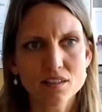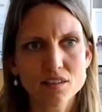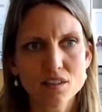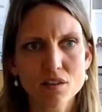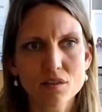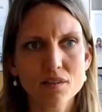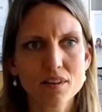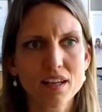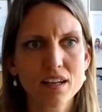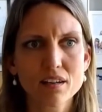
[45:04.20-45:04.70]

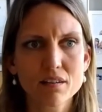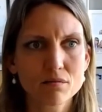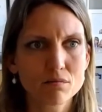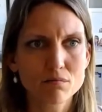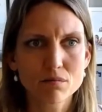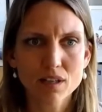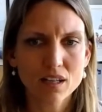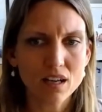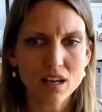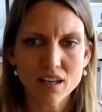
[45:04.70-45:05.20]
So that
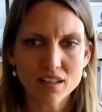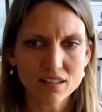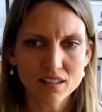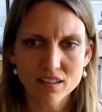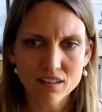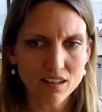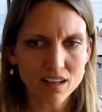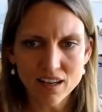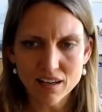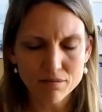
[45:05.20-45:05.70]

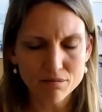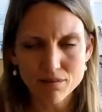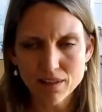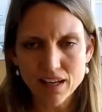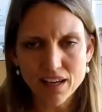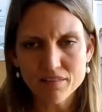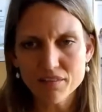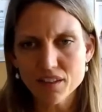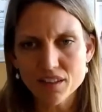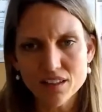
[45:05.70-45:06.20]
we
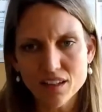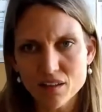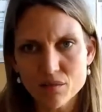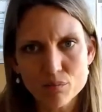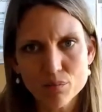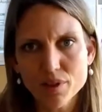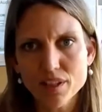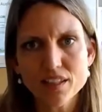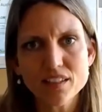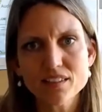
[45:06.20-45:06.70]
haven't done
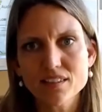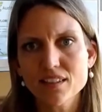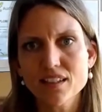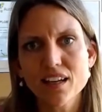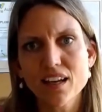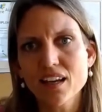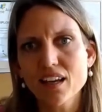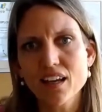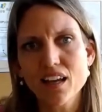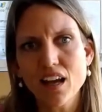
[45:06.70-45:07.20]

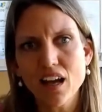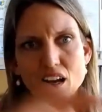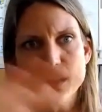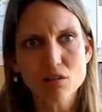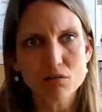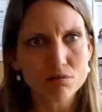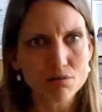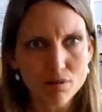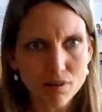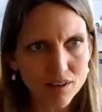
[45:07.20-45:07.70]
PCA
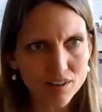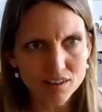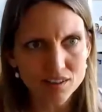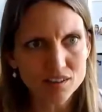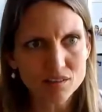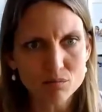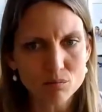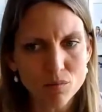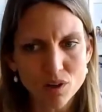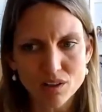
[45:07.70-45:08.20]

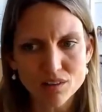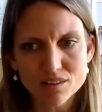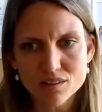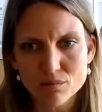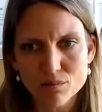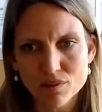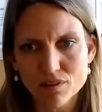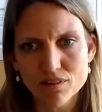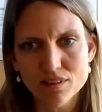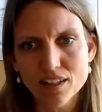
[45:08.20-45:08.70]
across
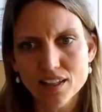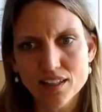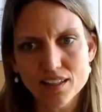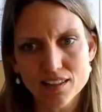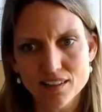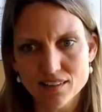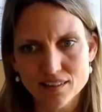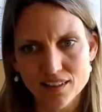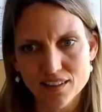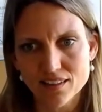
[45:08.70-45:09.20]
multiple data
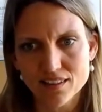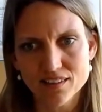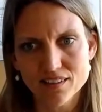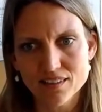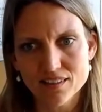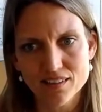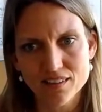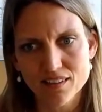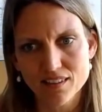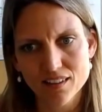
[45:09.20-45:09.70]

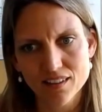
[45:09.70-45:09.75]
sets.